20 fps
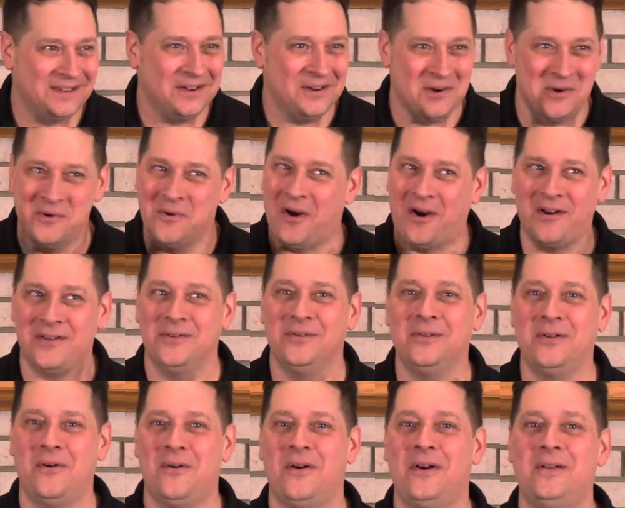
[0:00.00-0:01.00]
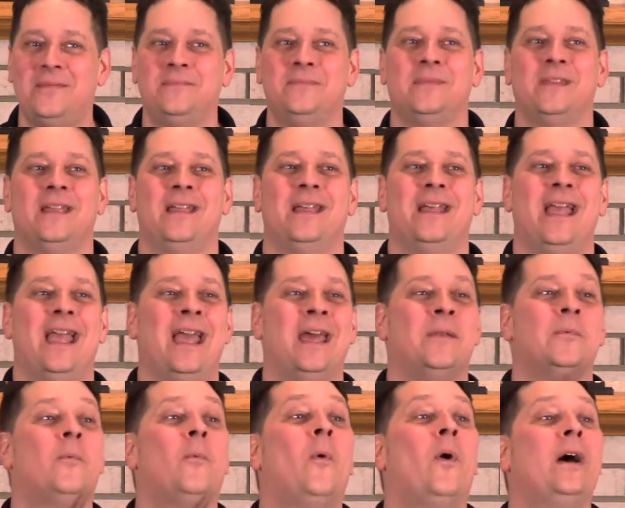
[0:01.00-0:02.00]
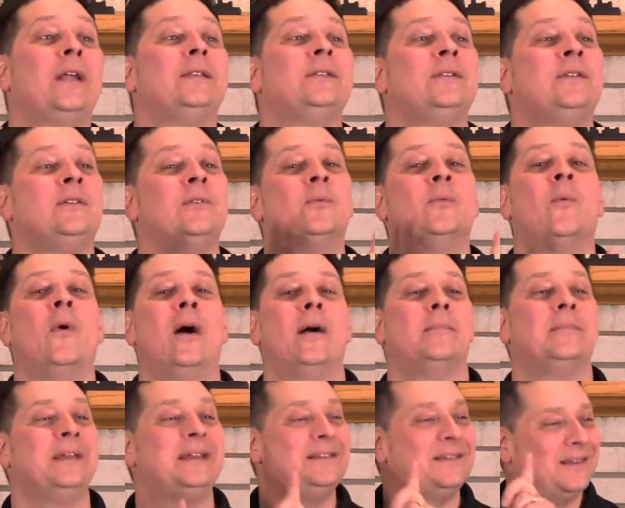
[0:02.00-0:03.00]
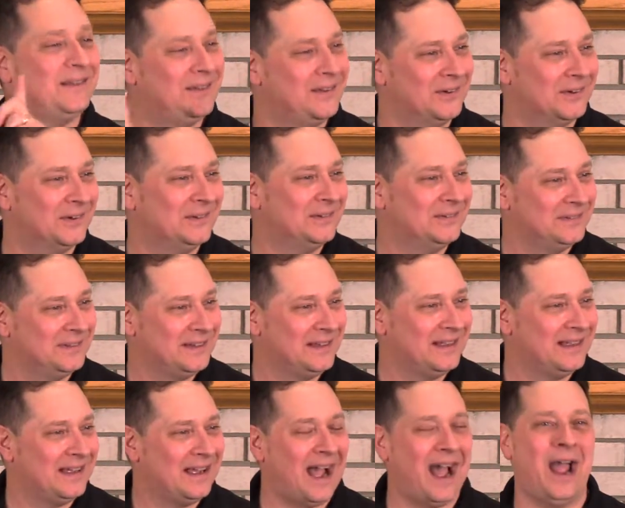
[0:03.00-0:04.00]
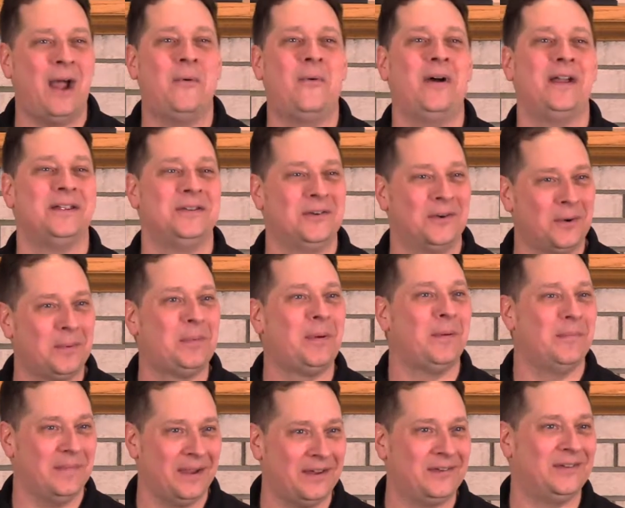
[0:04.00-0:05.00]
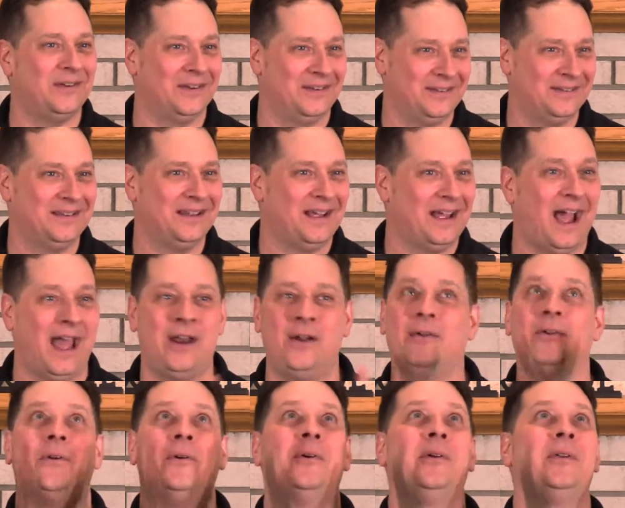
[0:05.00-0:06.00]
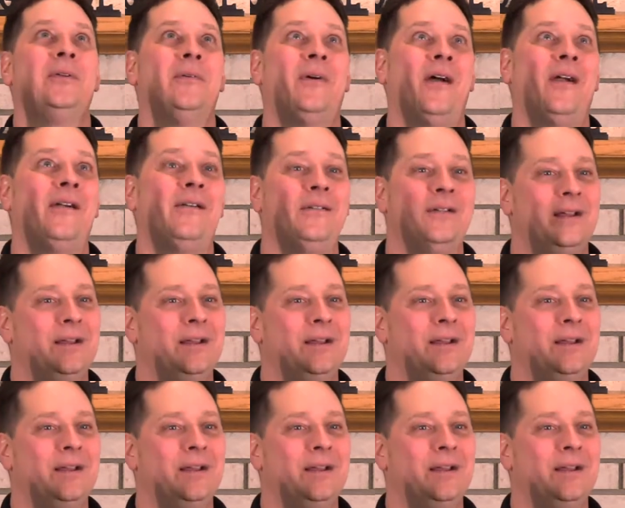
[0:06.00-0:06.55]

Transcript: Who are you, Lord? And what do you want me to do? I want your permission. I don't know who you are,